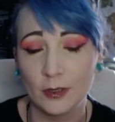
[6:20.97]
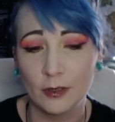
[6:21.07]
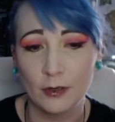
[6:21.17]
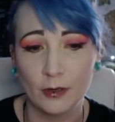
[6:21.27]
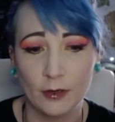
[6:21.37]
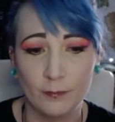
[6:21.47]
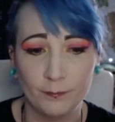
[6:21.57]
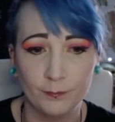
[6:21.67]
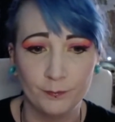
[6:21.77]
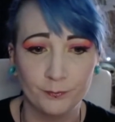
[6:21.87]

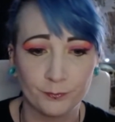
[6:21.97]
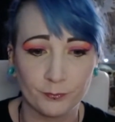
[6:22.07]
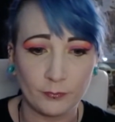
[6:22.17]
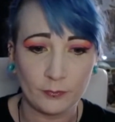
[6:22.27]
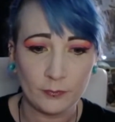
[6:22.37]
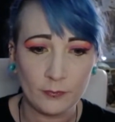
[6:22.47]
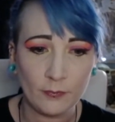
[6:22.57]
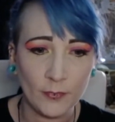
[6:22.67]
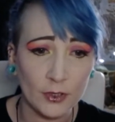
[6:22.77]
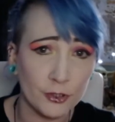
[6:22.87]
um,
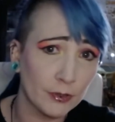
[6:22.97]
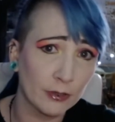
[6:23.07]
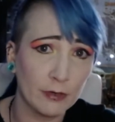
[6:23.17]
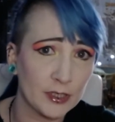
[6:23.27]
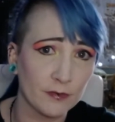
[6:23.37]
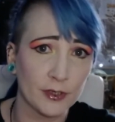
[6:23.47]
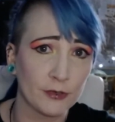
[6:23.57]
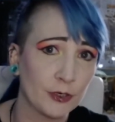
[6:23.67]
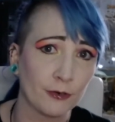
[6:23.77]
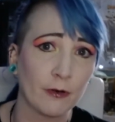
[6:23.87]
during the rest of this
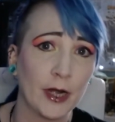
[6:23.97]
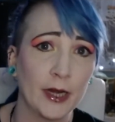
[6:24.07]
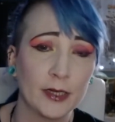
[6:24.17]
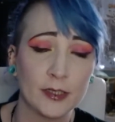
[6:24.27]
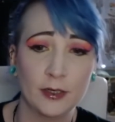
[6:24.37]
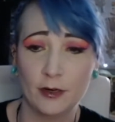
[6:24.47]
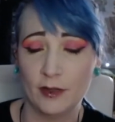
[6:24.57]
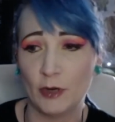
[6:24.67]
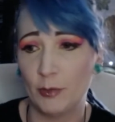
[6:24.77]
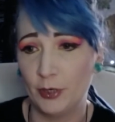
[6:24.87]
retrograde. You know, there
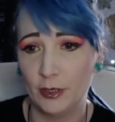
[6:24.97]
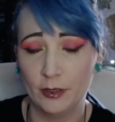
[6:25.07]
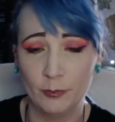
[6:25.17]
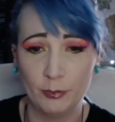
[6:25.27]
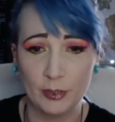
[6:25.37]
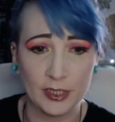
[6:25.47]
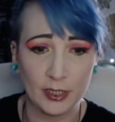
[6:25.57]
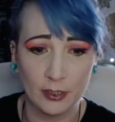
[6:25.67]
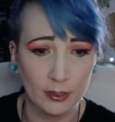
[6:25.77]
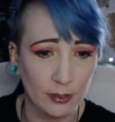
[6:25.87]
might be a
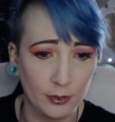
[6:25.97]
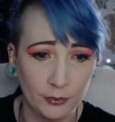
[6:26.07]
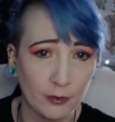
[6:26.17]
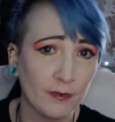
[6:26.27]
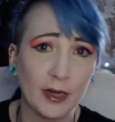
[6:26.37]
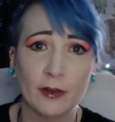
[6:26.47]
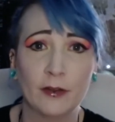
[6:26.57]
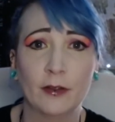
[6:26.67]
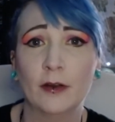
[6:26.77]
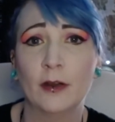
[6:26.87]
particular lunar event
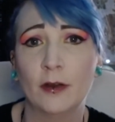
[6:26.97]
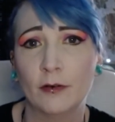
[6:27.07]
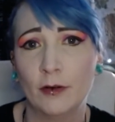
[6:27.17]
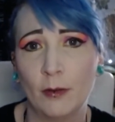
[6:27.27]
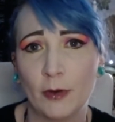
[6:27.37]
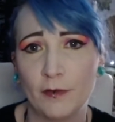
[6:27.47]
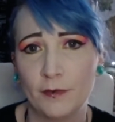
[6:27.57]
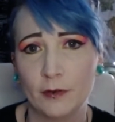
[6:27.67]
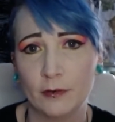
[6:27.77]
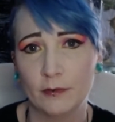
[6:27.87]
that I, I might
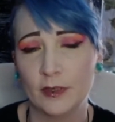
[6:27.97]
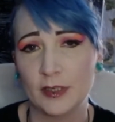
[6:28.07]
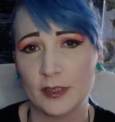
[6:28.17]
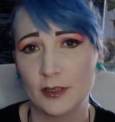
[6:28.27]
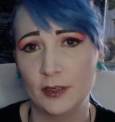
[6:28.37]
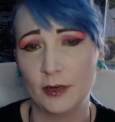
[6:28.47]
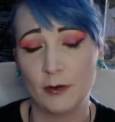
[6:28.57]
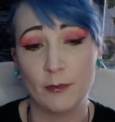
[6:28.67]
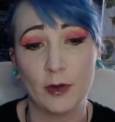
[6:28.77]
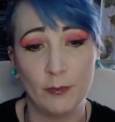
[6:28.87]
feel is, you know,
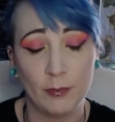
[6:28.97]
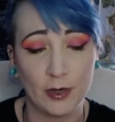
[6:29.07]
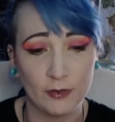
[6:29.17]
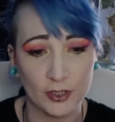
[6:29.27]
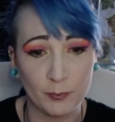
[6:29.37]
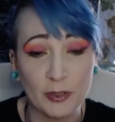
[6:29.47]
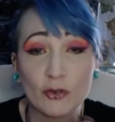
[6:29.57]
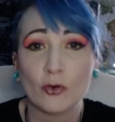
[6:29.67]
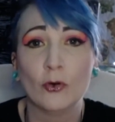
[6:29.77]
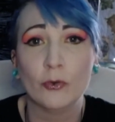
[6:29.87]
I, I might just be
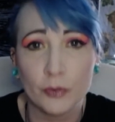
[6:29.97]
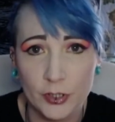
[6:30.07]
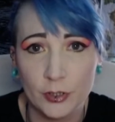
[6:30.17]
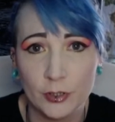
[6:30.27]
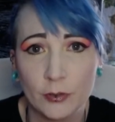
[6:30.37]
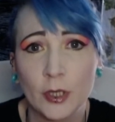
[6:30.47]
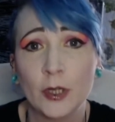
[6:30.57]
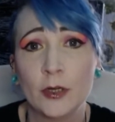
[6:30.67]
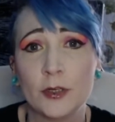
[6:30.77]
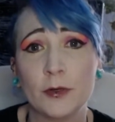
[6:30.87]
drawn to
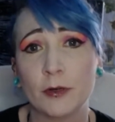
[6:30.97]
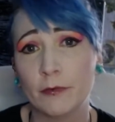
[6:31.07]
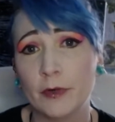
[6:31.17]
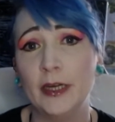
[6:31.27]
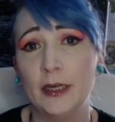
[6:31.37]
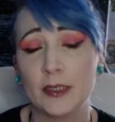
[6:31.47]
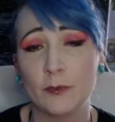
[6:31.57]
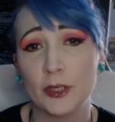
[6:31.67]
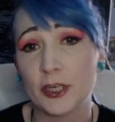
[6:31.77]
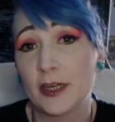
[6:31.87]
doing a read, in
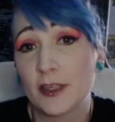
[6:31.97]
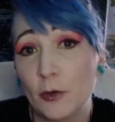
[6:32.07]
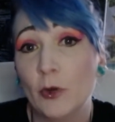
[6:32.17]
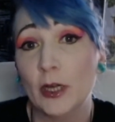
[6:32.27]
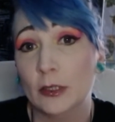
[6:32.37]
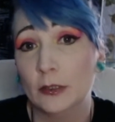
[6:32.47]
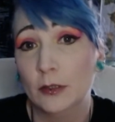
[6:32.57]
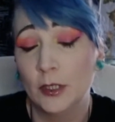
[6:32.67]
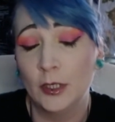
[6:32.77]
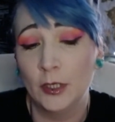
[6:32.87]
which case I will.
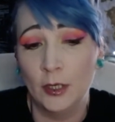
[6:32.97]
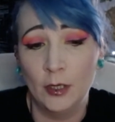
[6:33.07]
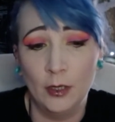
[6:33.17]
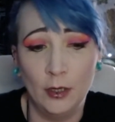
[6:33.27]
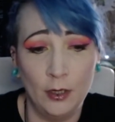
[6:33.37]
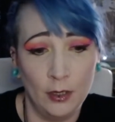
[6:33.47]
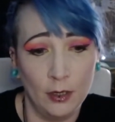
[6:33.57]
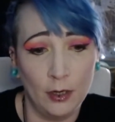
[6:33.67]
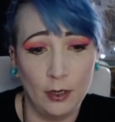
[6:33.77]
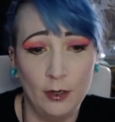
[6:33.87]

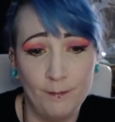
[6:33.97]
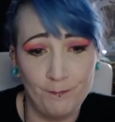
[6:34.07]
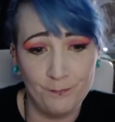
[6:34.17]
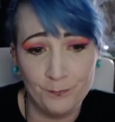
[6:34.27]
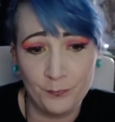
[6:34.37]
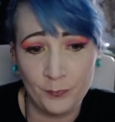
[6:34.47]
Um,